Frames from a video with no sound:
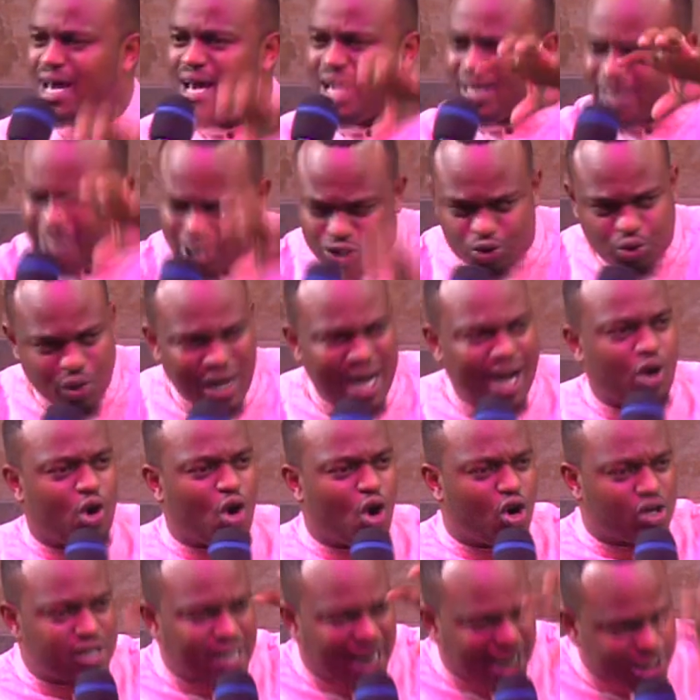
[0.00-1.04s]
This is where
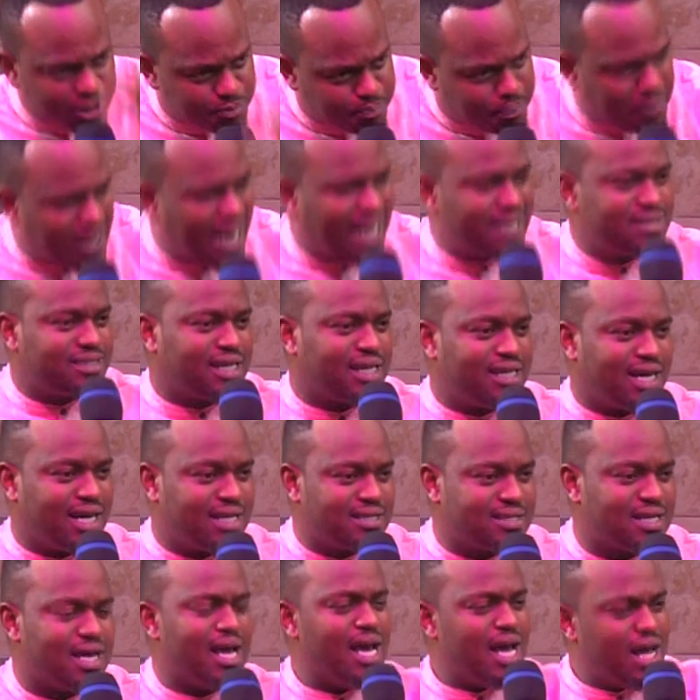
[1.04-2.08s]
God has planted
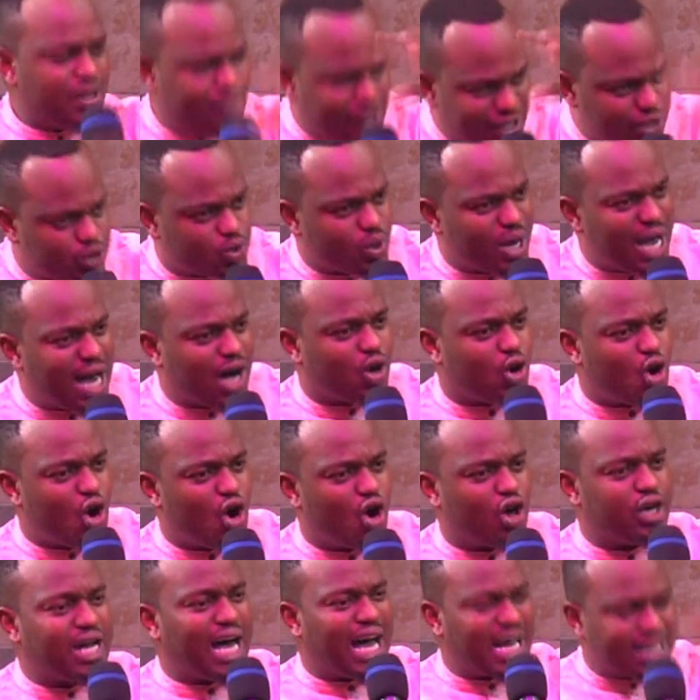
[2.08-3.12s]
us. This is where
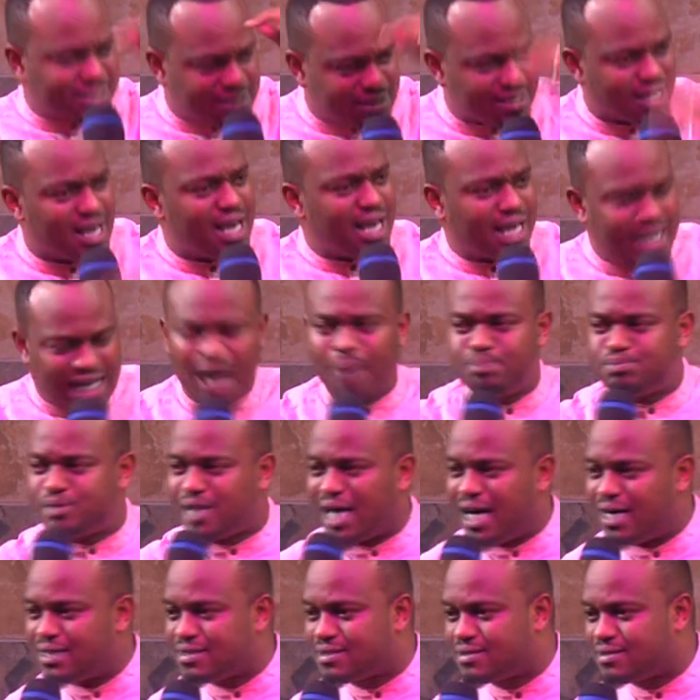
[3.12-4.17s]
God has kept
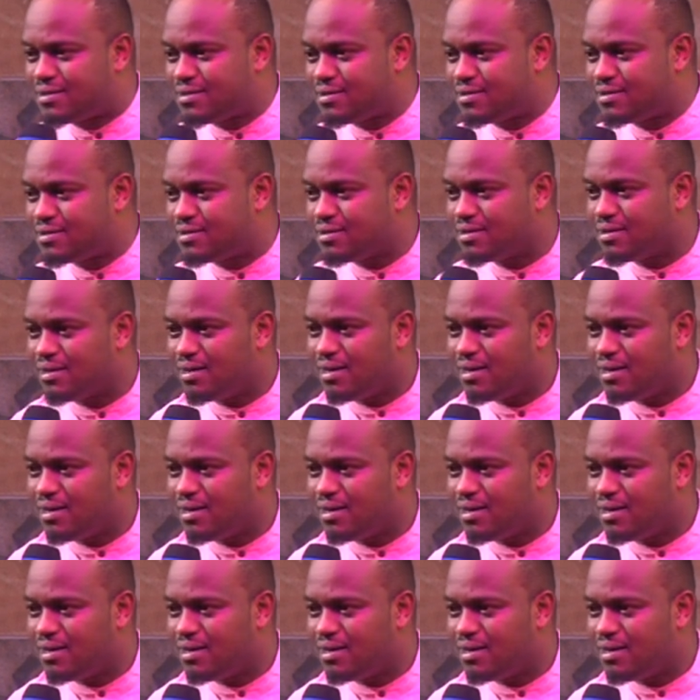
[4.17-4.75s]
us.